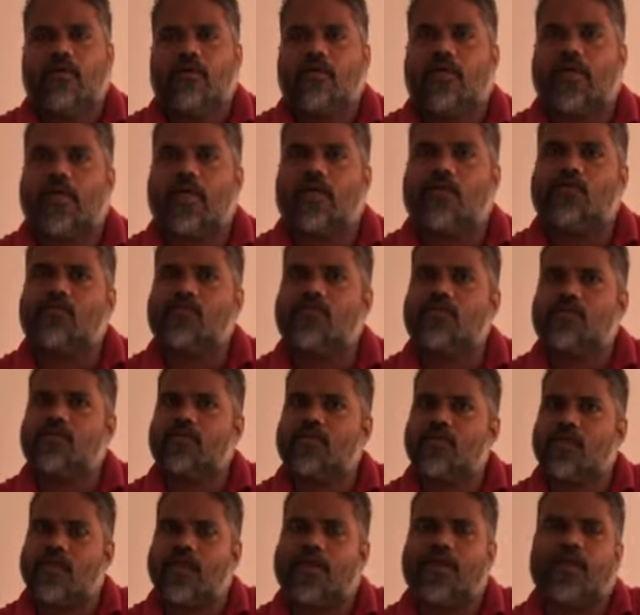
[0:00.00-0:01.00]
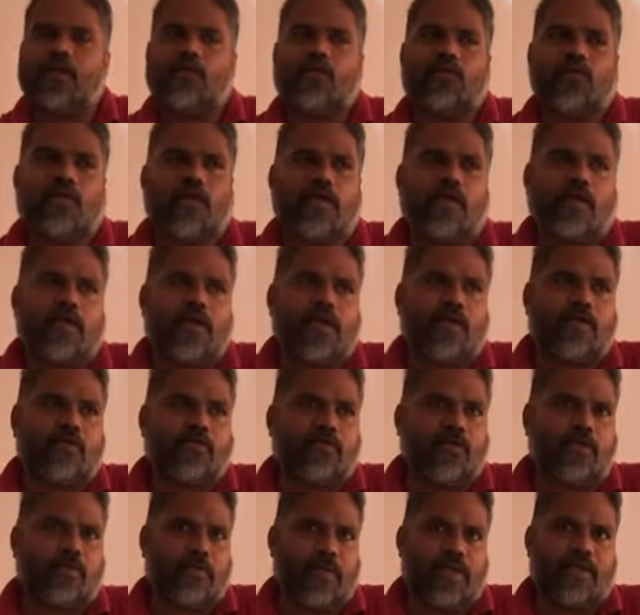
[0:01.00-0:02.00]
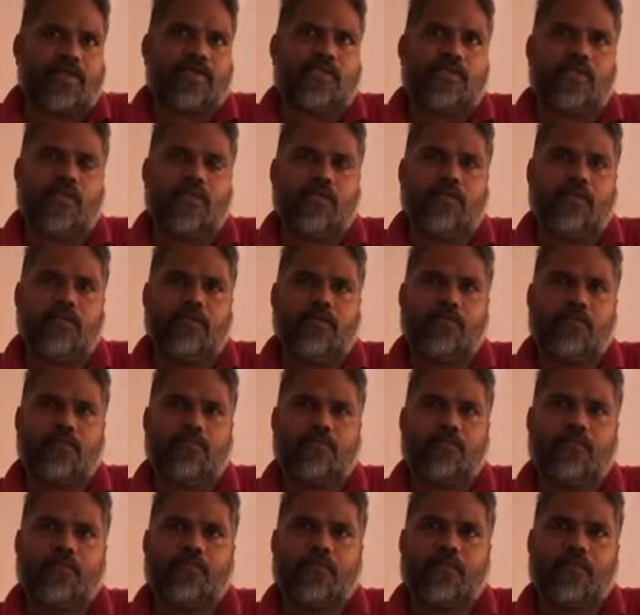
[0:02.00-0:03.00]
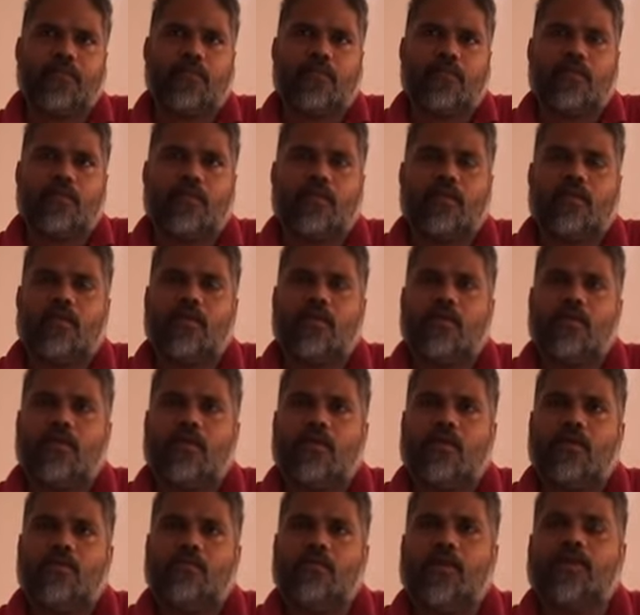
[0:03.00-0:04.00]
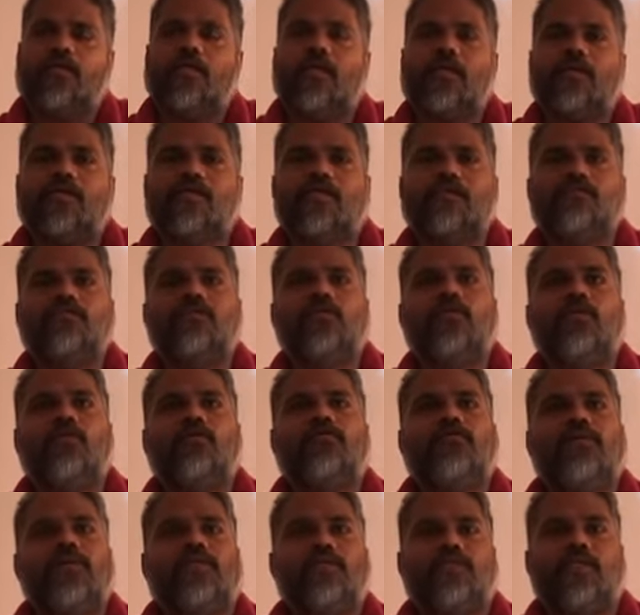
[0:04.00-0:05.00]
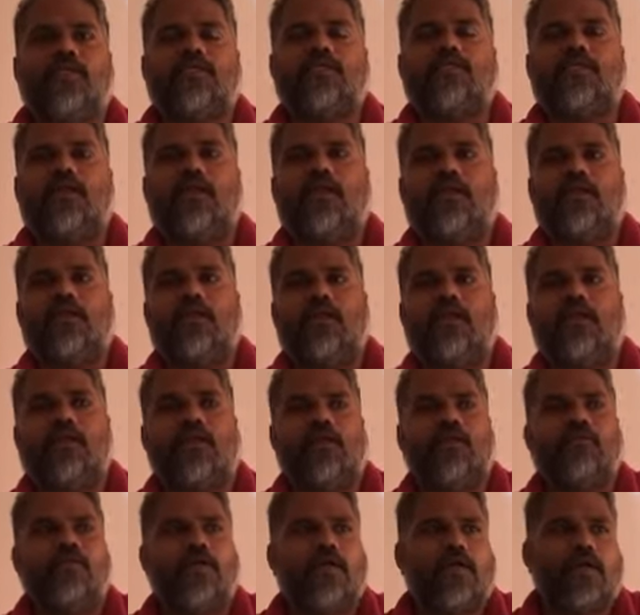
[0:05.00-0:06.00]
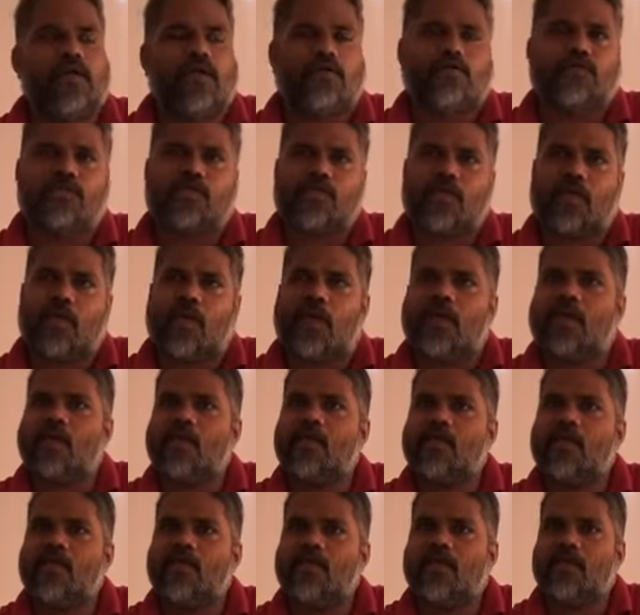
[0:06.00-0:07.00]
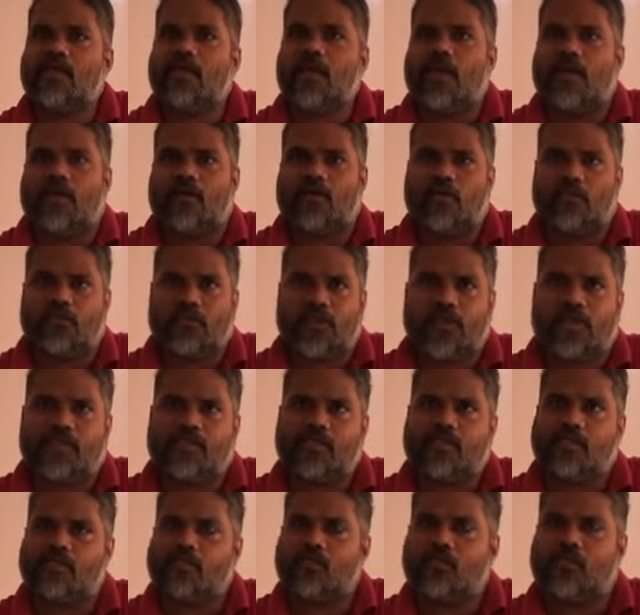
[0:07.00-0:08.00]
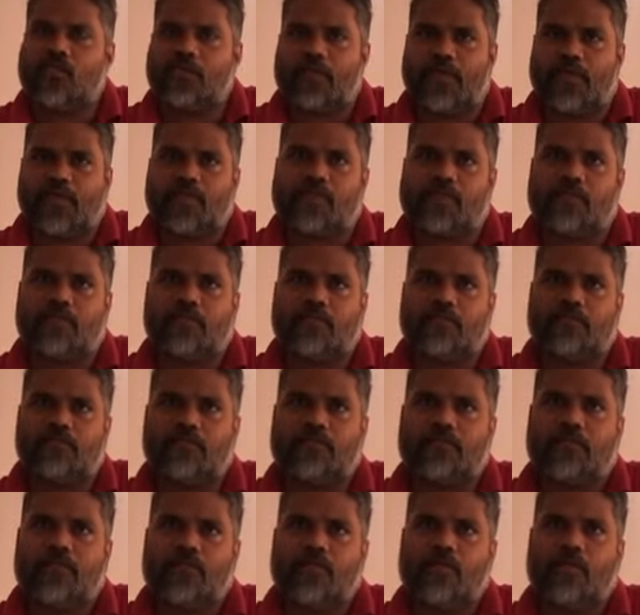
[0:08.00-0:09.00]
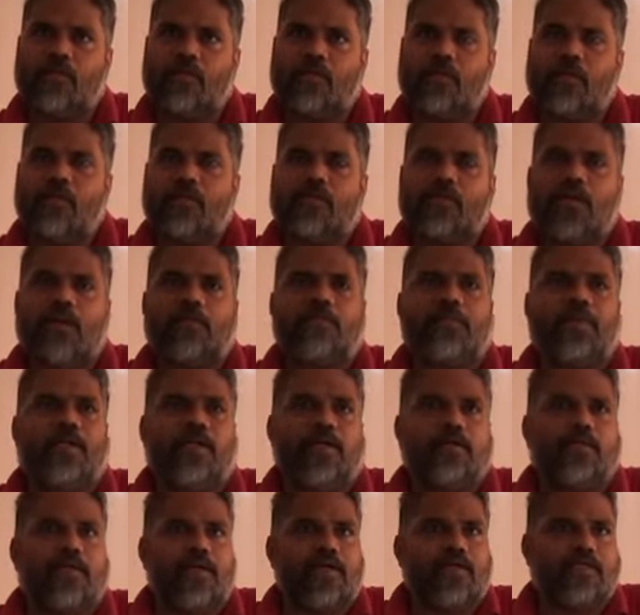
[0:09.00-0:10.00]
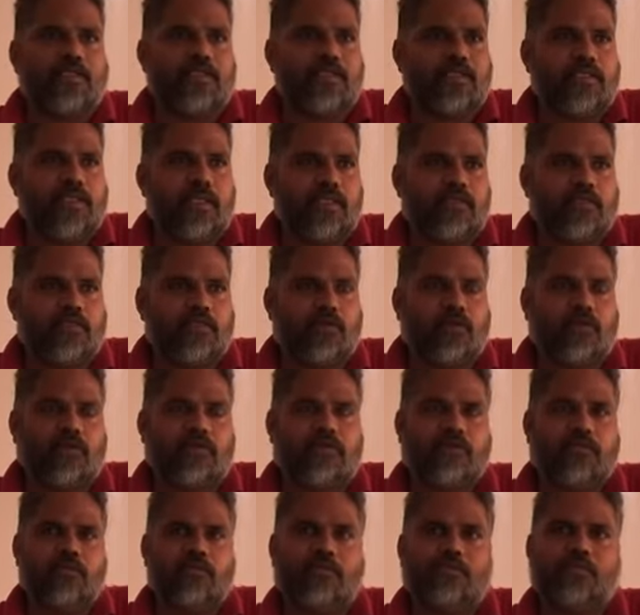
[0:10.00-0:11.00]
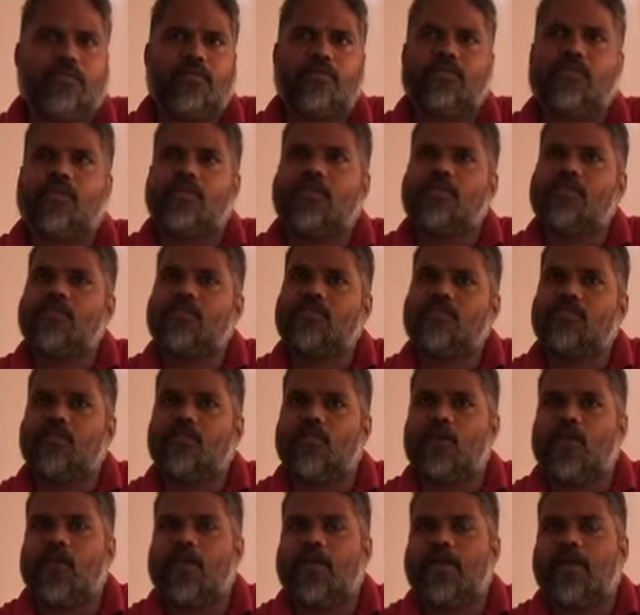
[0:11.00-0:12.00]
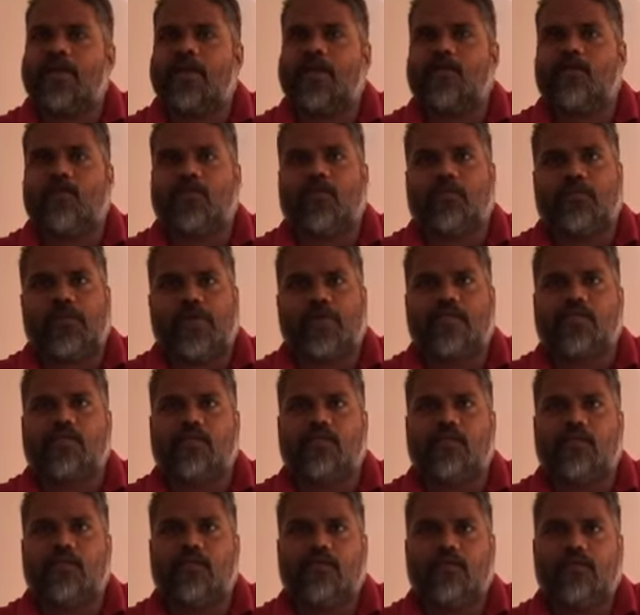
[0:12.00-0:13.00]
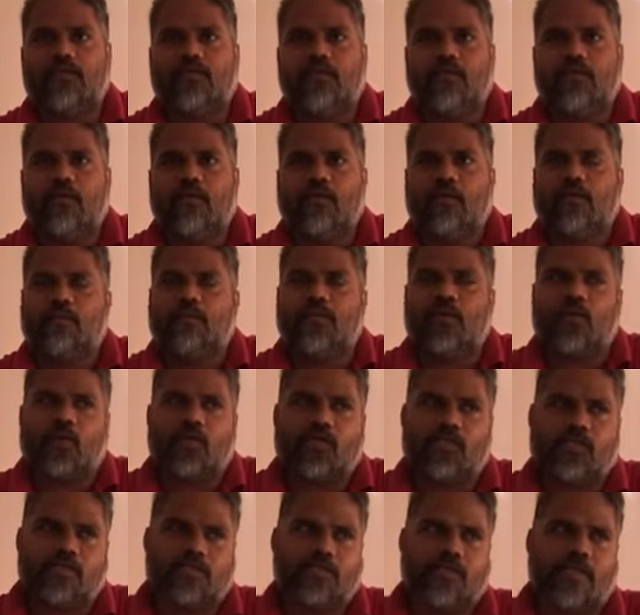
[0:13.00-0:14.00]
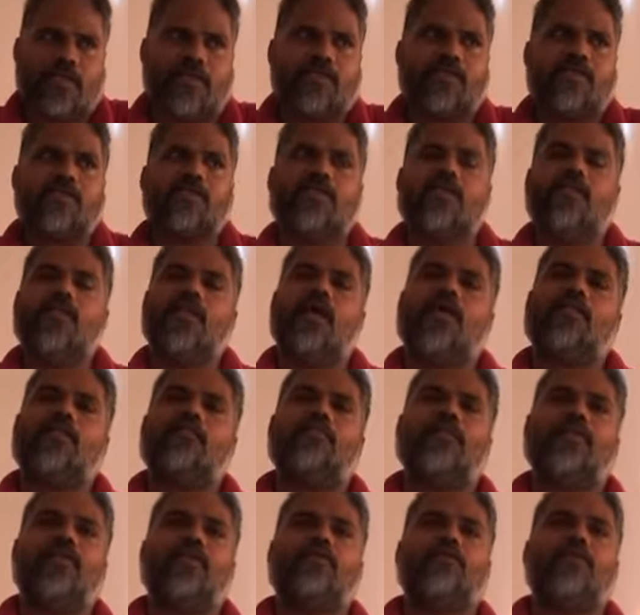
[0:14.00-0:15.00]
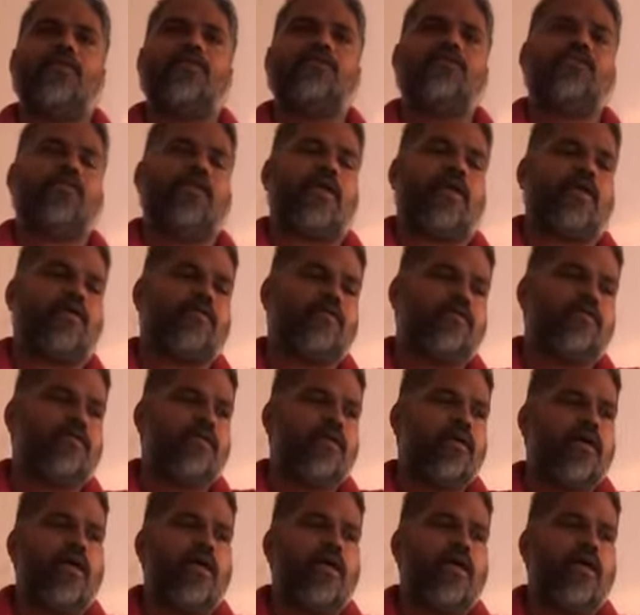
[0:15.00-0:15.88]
gives greater utility to the patient, but the consumption of injection, it never gives any kind of pleasure to the patient. Then bitter medicines also purchase utility to the patient, because the injection and the bitter medicines